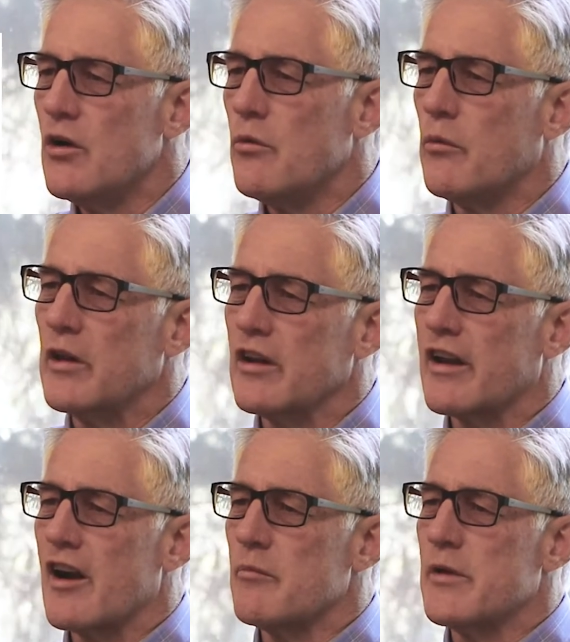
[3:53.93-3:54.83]
When we look
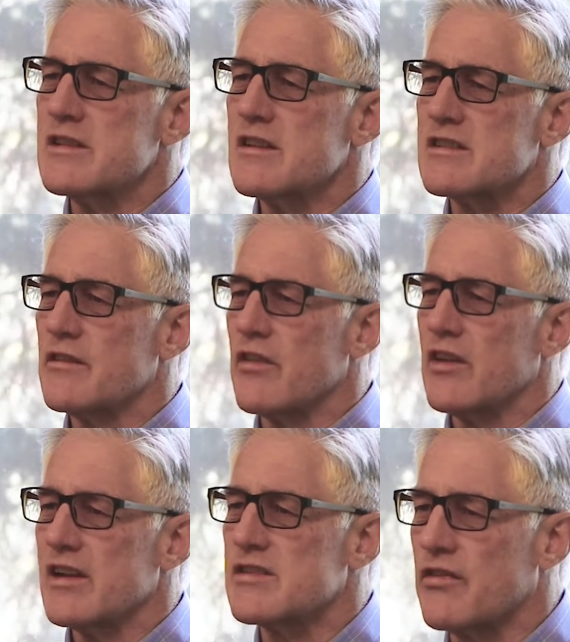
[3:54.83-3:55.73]
at our business over the
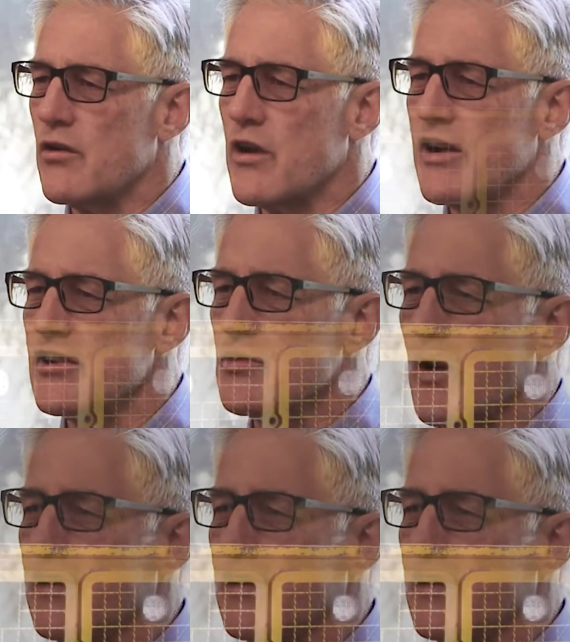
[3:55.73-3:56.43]
next few years, we